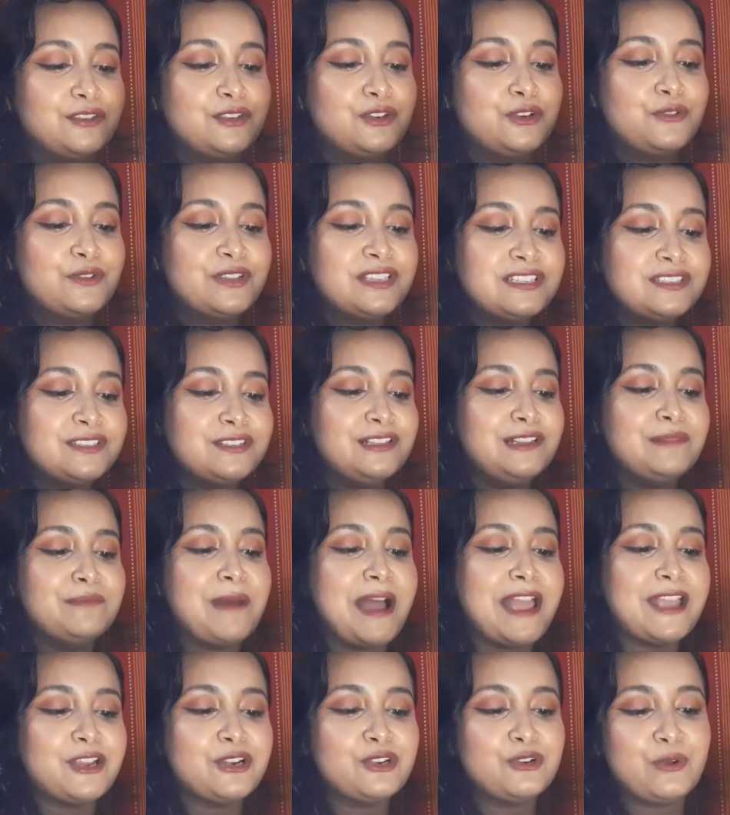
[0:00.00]
Crystal
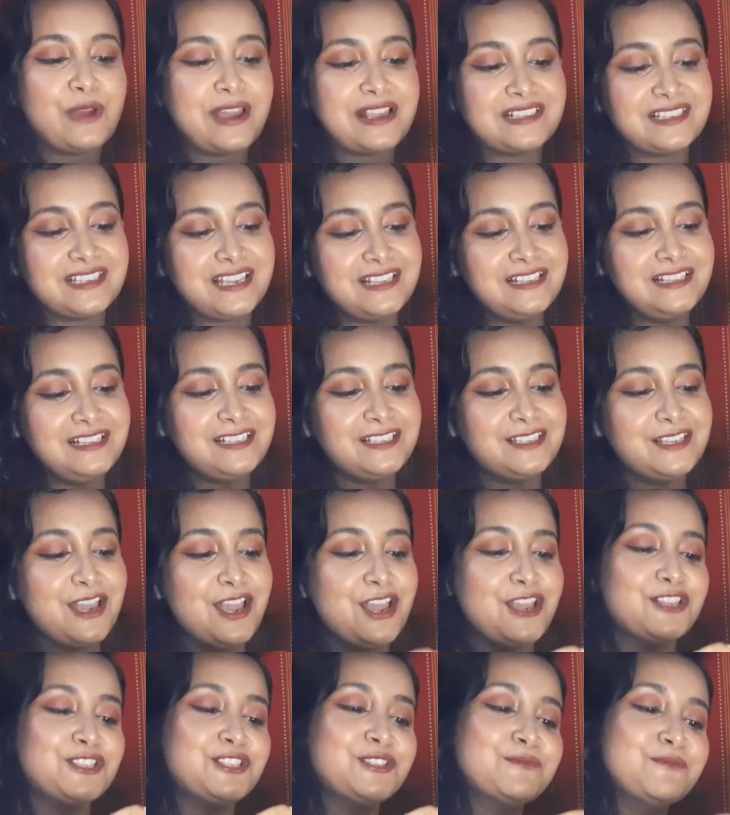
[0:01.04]
Micro Essence
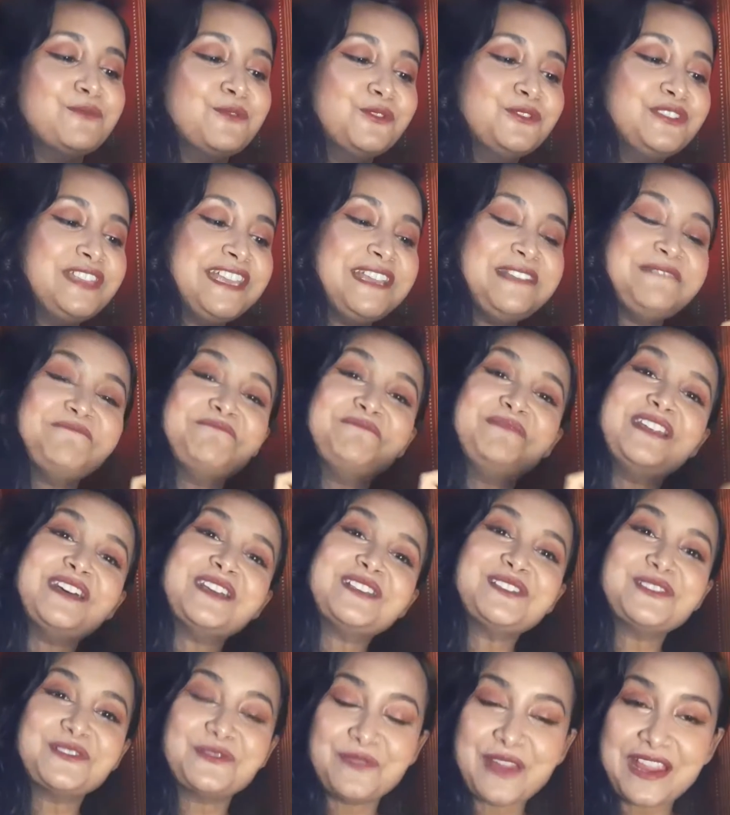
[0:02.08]
Smoothing
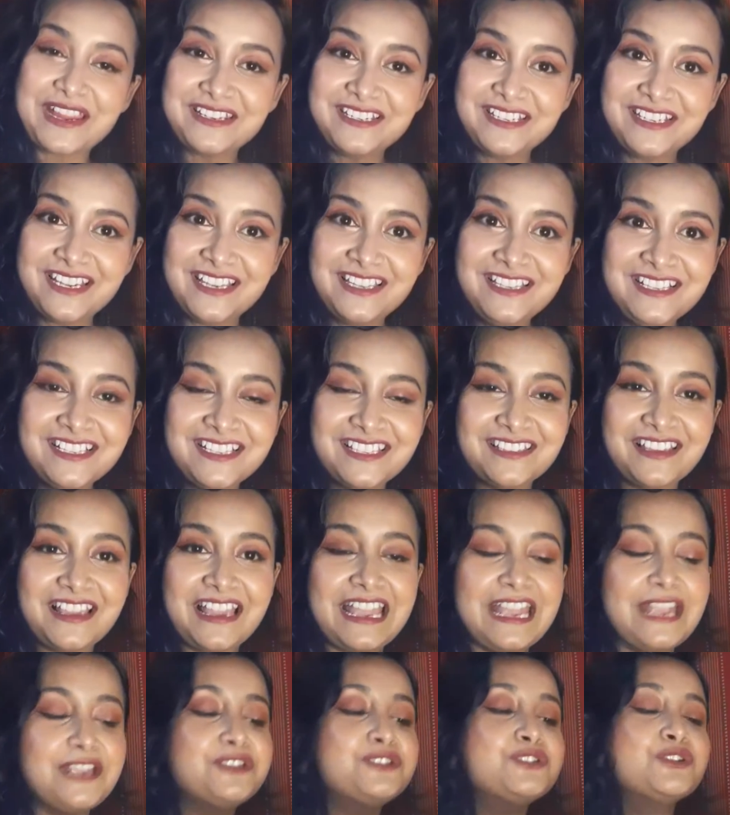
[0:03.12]
plus Radiance,
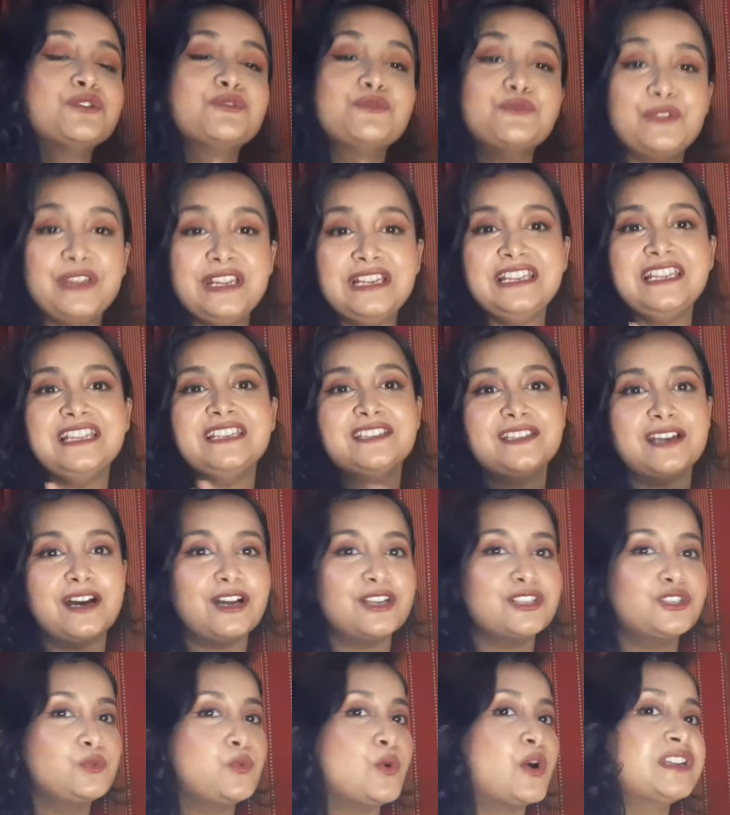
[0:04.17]
it really
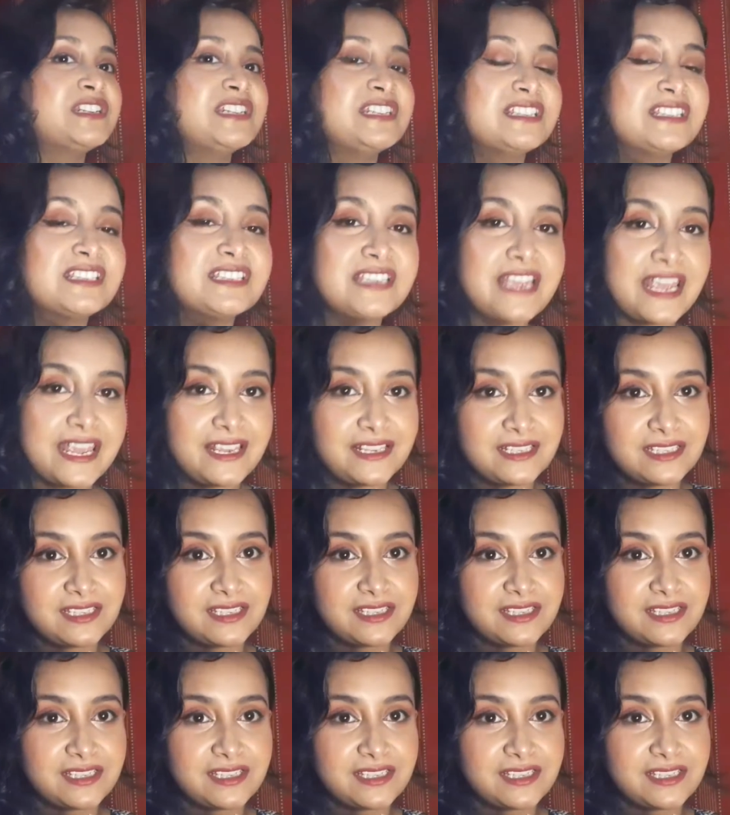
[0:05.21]
does what it says.